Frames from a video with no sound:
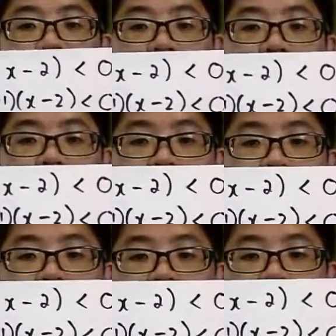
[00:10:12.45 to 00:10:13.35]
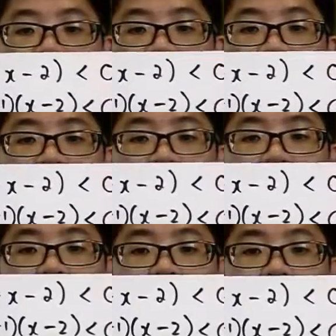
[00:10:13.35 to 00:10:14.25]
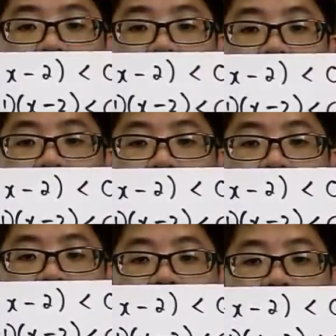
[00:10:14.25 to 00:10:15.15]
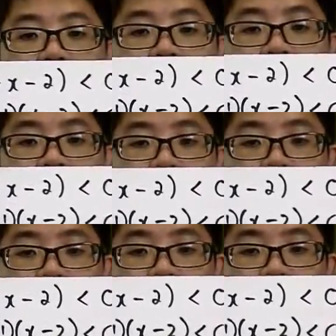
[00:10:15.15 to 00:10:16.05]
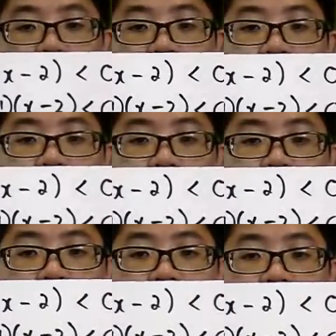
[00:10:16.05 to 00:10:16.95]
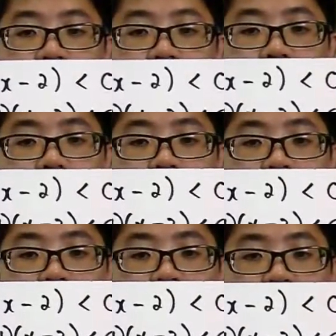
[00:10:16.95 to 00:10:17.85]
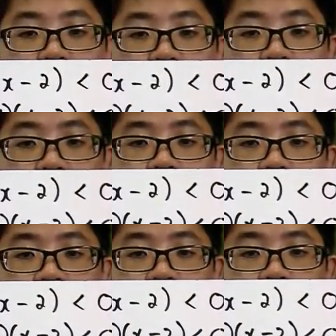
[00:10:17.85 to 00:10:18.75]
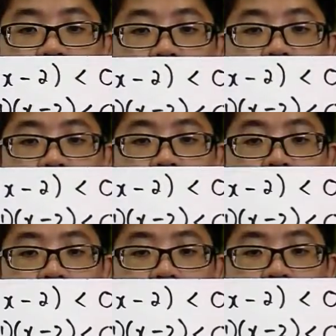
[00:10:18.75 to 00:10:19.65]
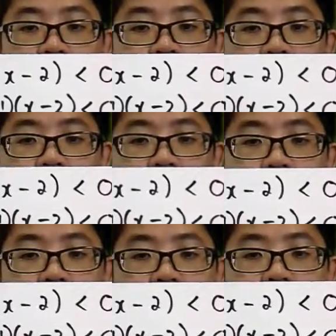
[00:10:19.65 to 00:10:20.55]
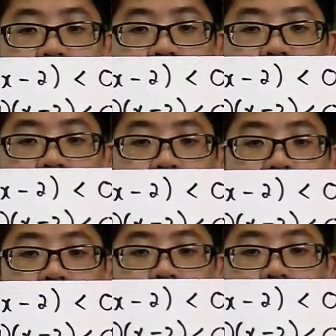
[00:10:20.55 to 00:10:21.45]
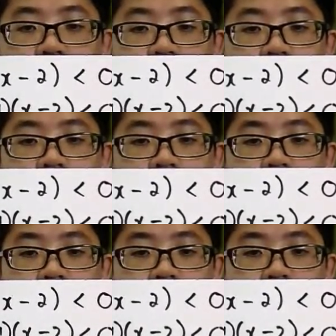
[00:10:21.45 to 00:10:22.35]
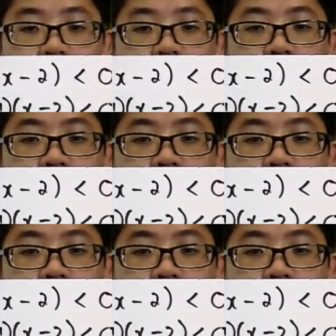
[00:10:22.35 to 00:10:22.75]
Okay, now this is the thing you have learned in last year. Okay, so when you are going to solve inequalities like that, you have to draw this and label -1 and 2.